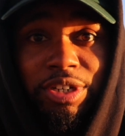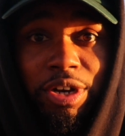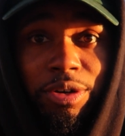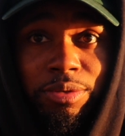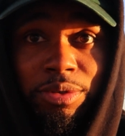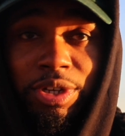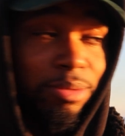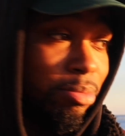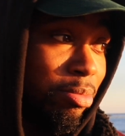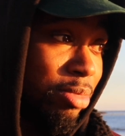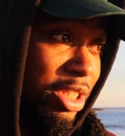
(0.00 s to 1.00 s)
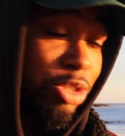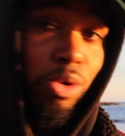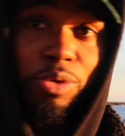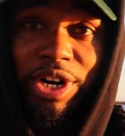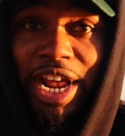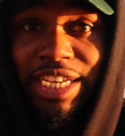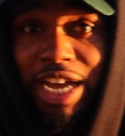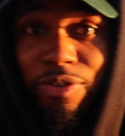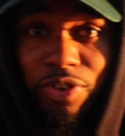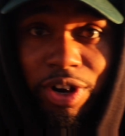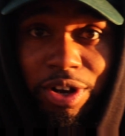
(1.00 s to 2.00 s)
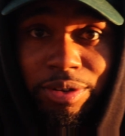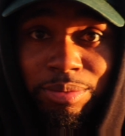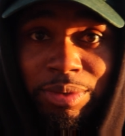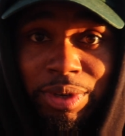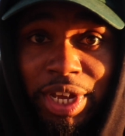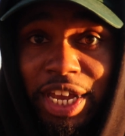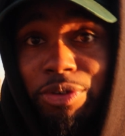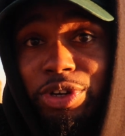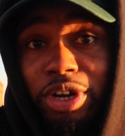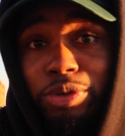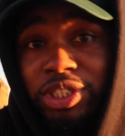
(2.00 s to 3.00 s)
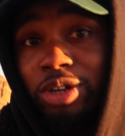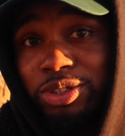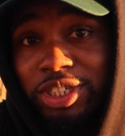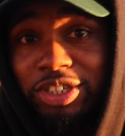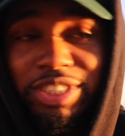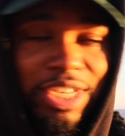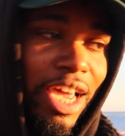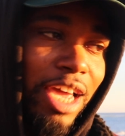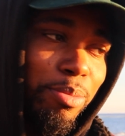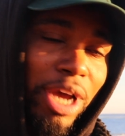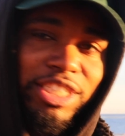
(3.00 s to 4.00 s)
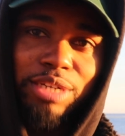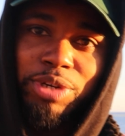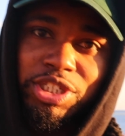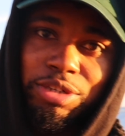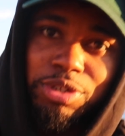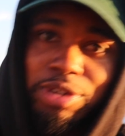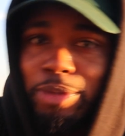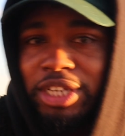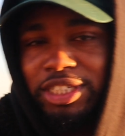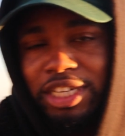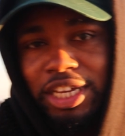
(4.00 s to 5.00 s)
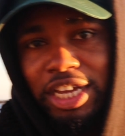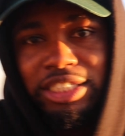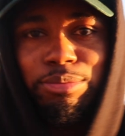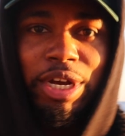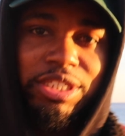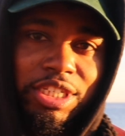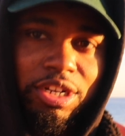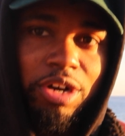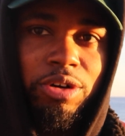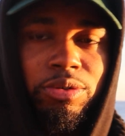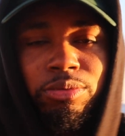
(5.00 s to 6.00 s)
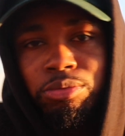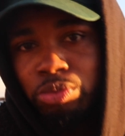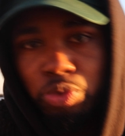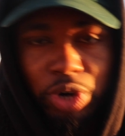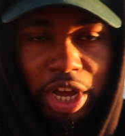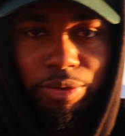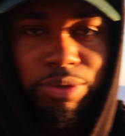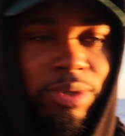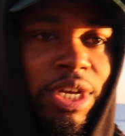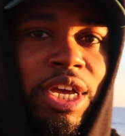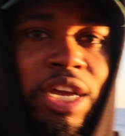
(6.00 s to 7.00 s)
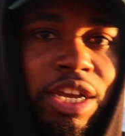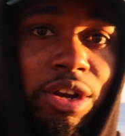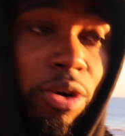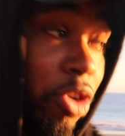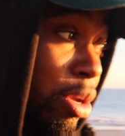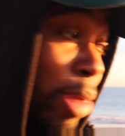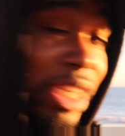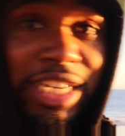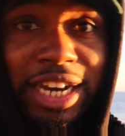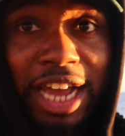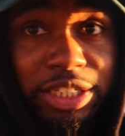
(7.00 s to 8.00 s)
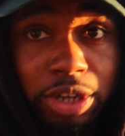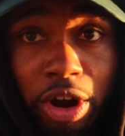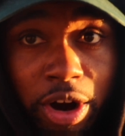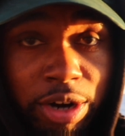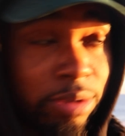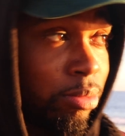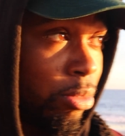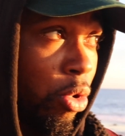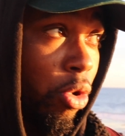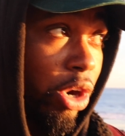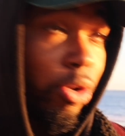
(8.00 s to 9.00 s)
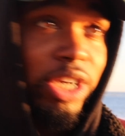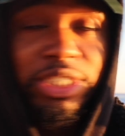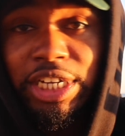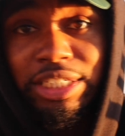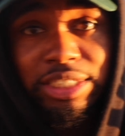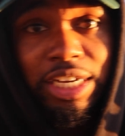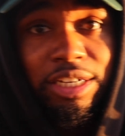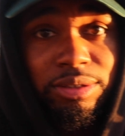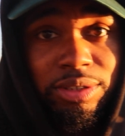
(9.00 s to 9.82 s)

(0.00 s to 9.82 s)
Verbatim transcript: You know, you can see someone with a nice outfit on, and if you good with social skills, you say, hey, might I take a picture of you? They might say yes, they might say no, whatever. You know, or you might see a nice car or a crazy sunset.